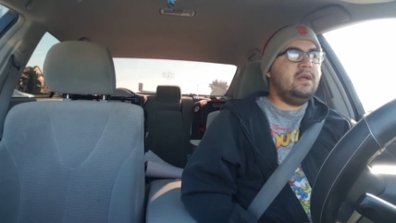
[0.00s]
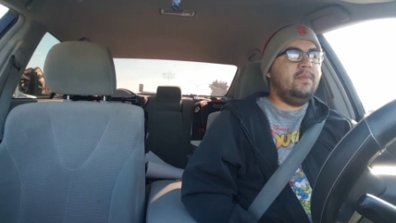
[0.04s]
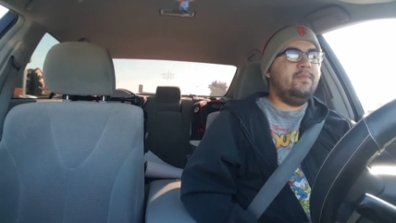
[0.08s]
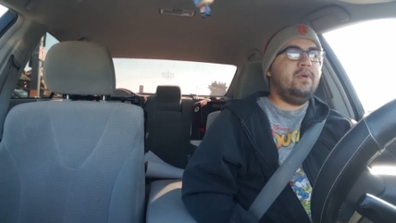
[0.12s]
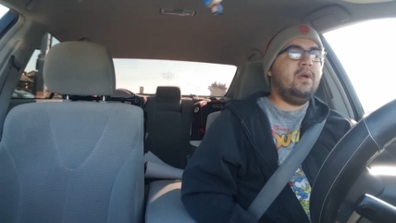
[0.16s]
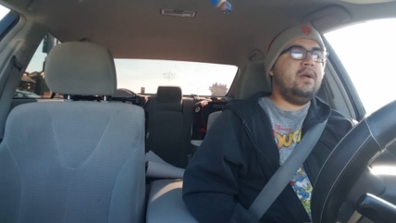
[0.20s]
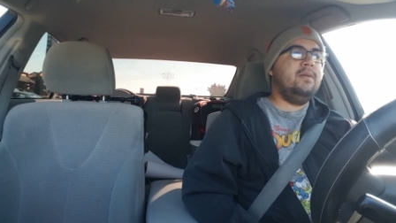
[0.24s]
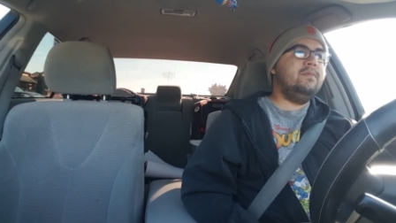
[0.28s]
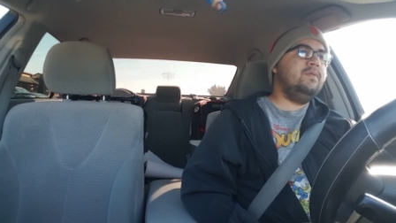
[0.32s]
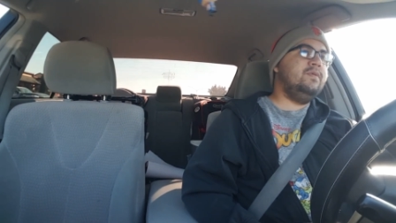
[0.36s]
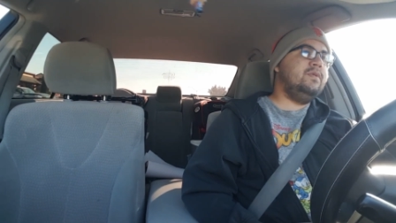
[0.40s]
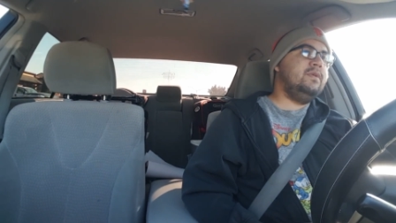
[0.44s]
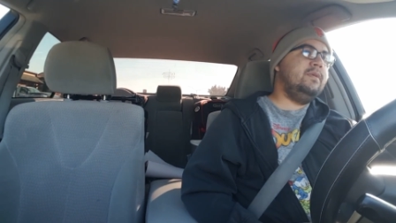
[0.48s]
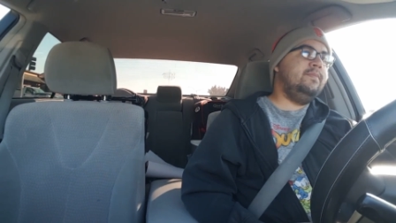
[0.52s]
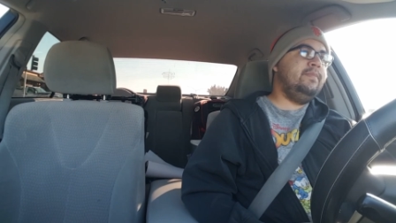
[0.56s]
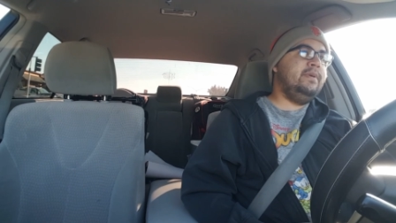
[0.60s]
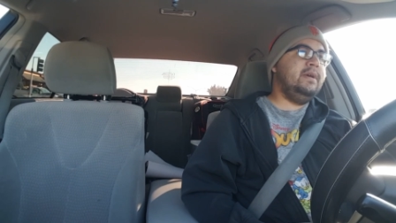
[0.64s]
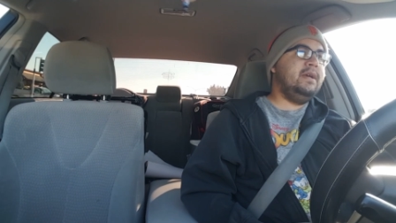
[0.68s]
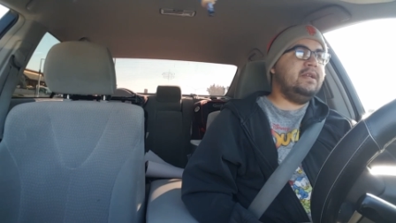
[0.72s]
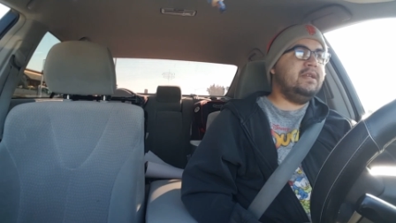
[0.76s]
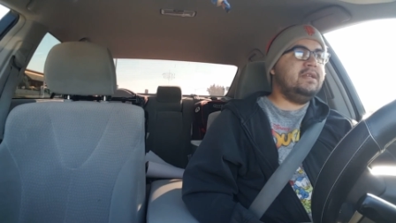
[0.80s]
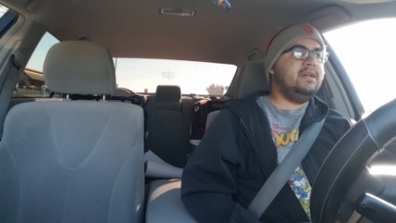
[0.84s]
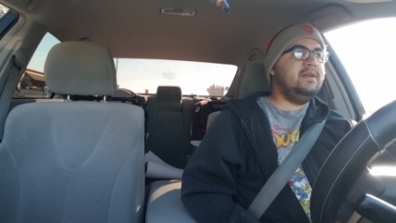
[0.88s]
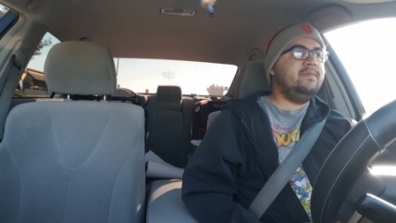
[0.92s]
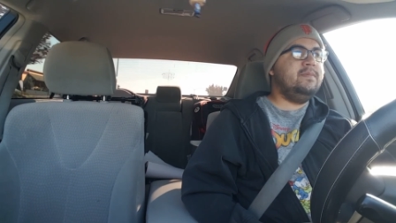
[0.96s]
I probably would have
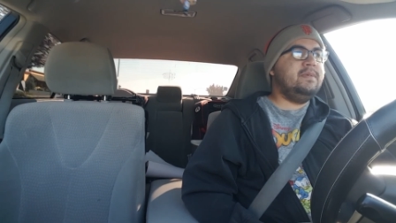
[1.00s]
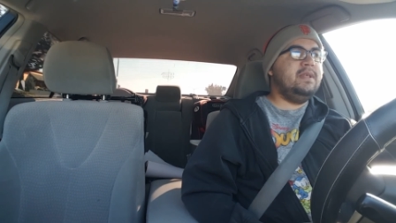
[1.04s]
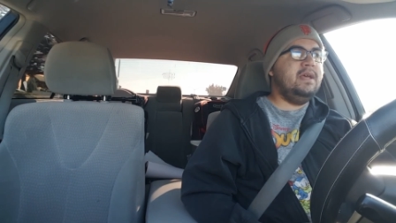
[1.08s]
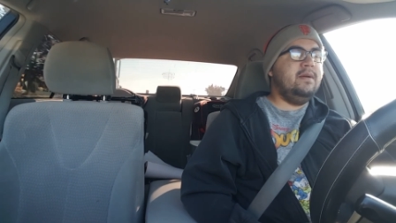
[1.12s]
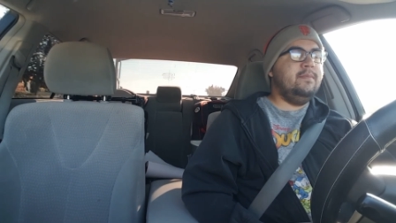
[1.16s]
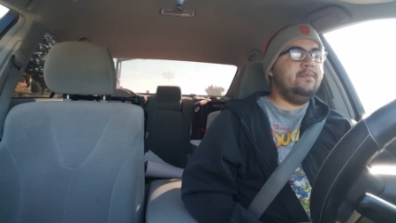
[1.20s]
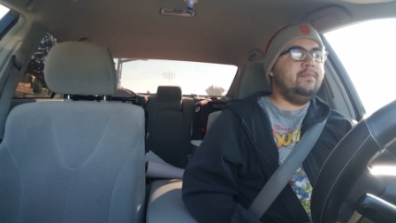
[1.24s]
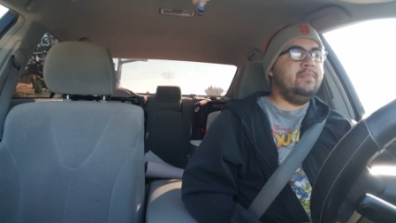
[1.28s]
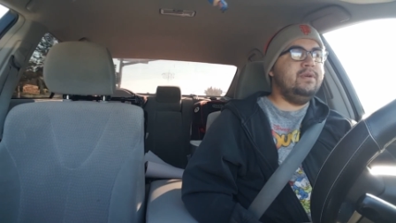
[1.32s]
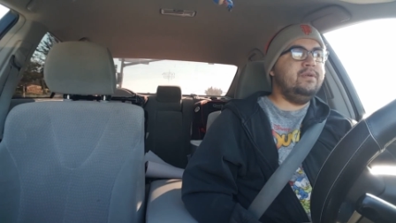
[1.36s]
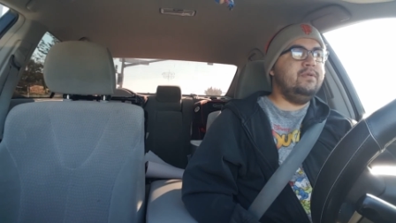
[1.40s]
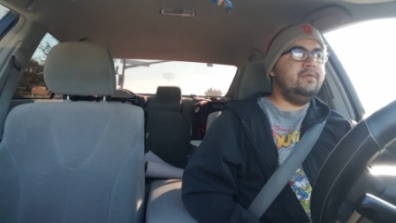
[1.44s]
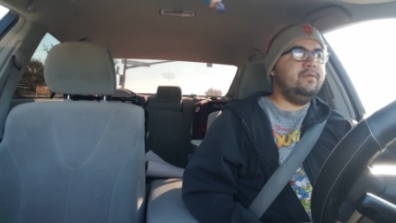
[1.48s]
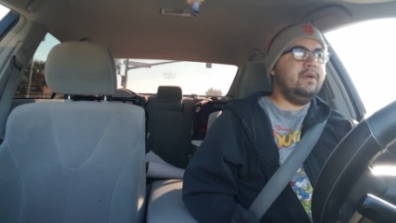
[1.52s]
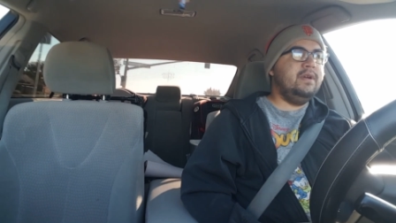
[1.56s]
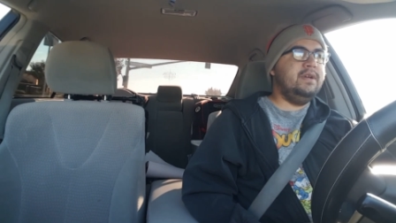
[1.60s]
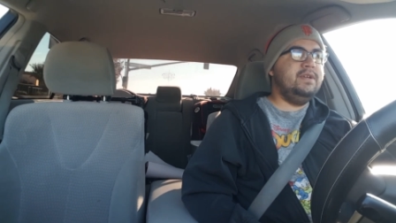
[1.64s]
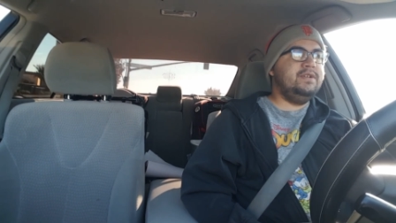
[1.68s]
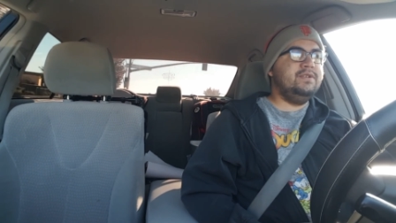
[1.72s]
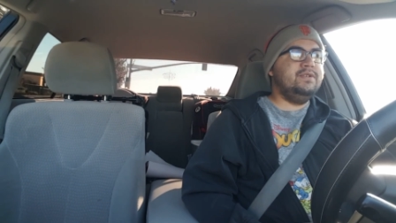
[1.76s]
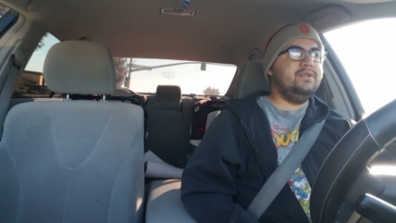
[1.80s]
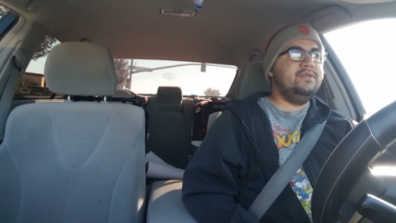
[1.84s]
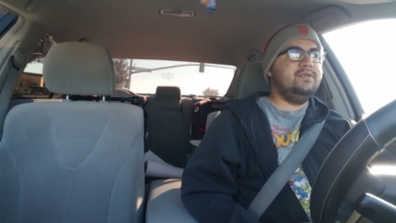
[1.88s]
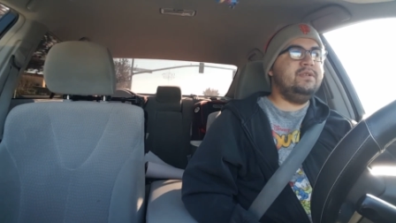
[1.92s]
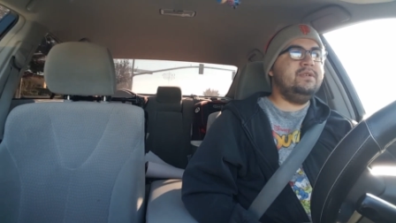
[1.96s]
picked up that Blue
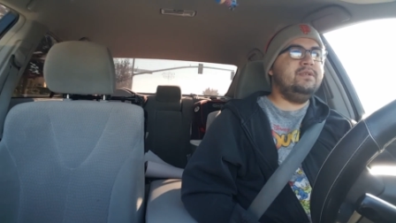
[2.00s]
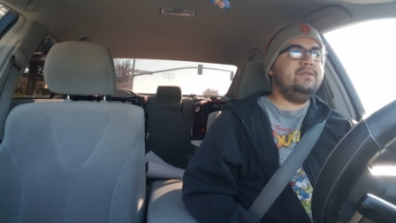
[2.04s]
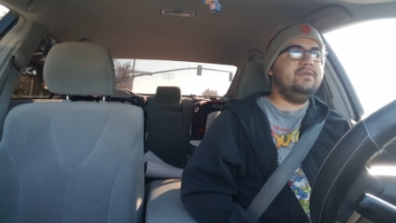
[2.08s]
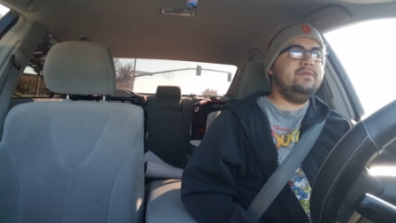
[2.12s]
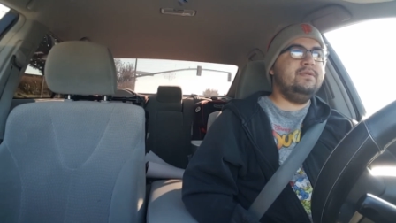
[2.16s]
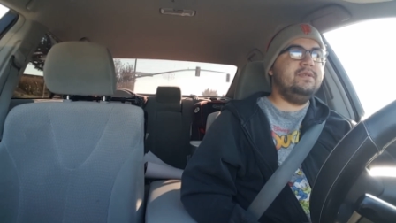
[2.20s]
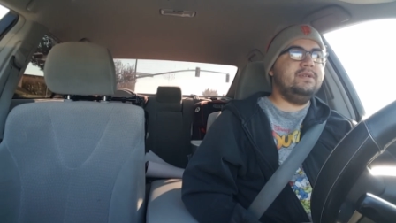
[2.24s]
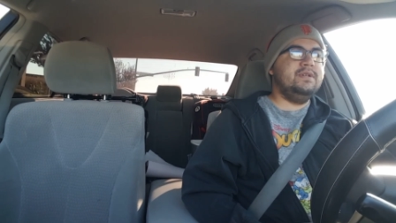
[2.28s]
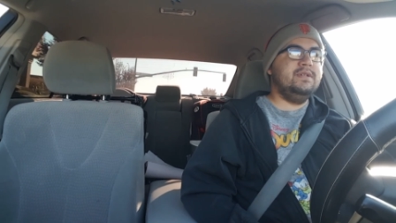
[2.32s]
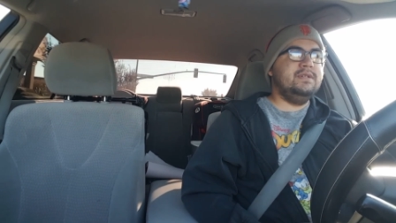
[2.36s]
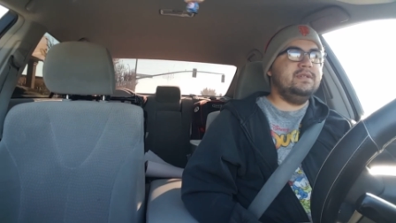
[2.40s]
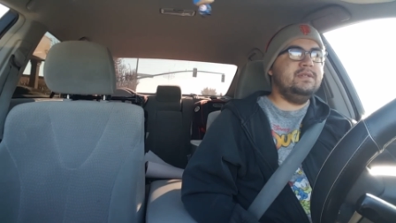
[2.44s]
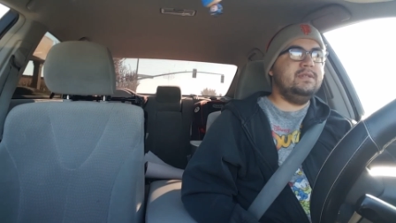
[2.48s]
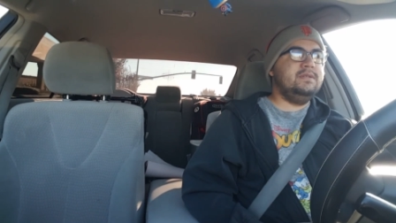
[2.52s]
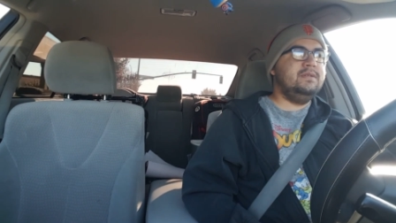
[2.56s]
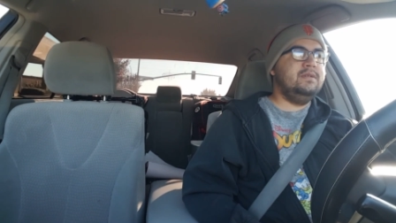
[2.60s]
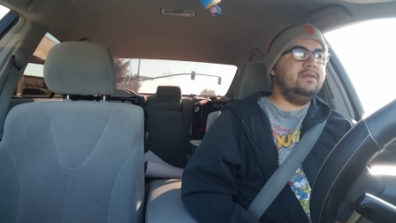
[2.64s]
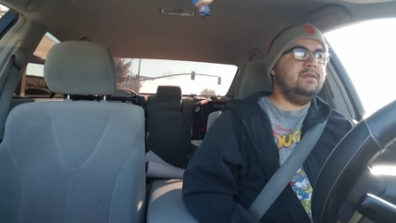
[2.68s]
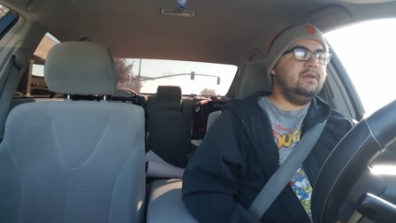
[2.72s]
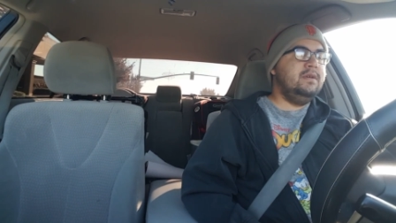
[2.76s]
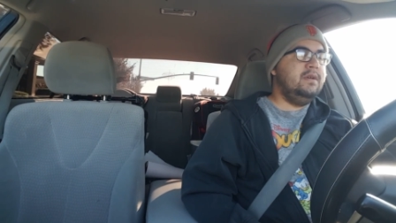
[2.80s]
Ranger too, because